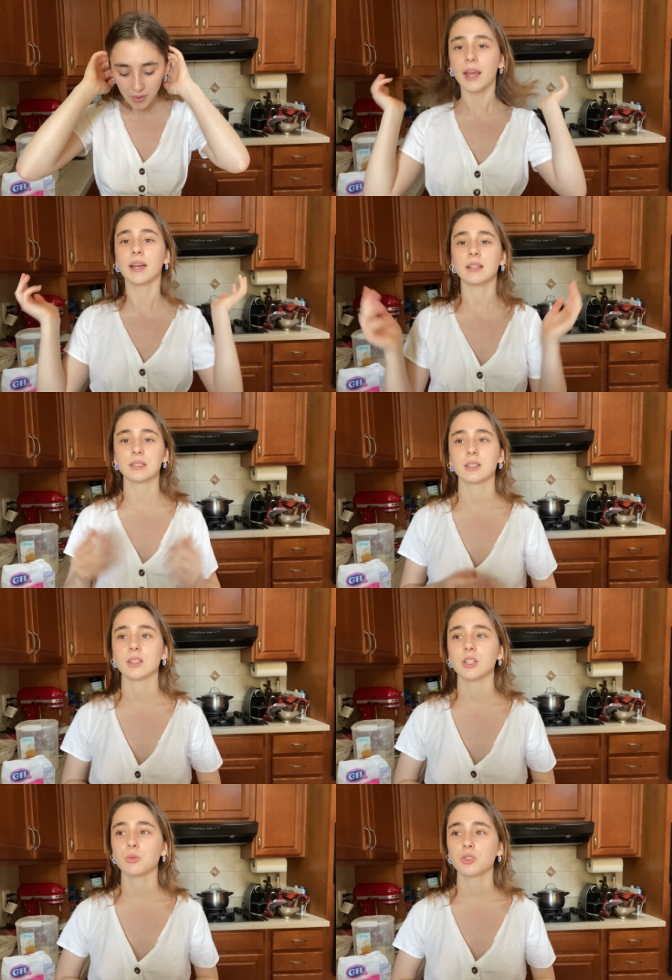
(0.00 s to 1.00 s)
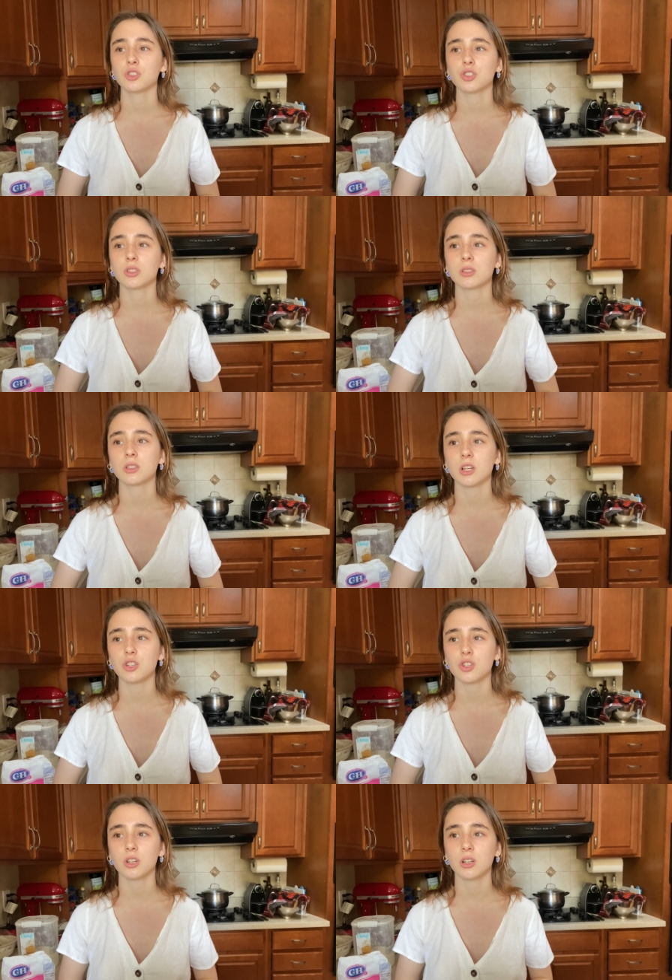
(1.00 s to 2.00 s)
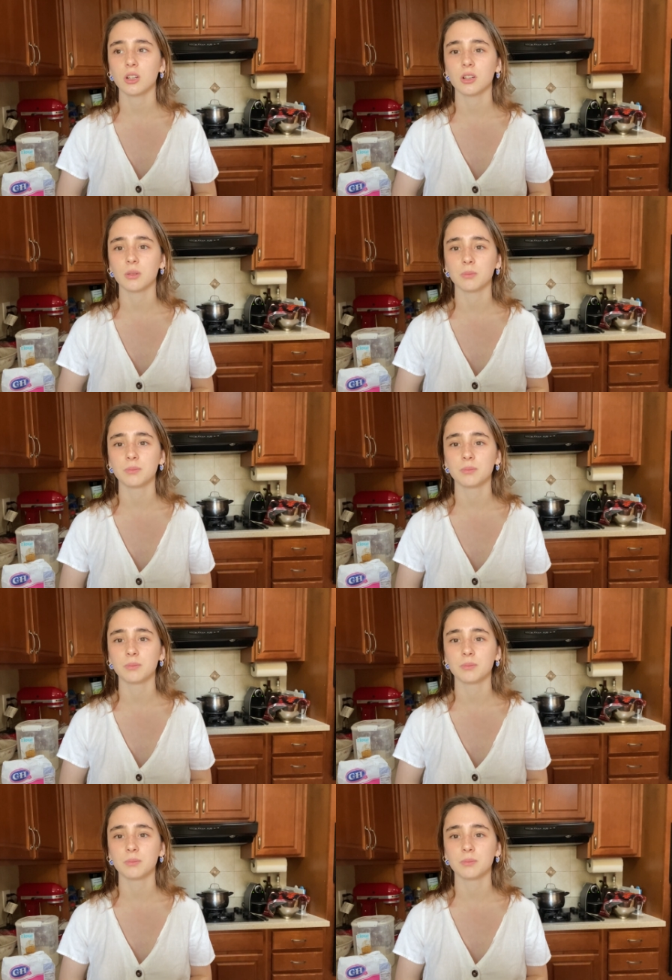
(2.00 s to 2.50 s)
And it was just such a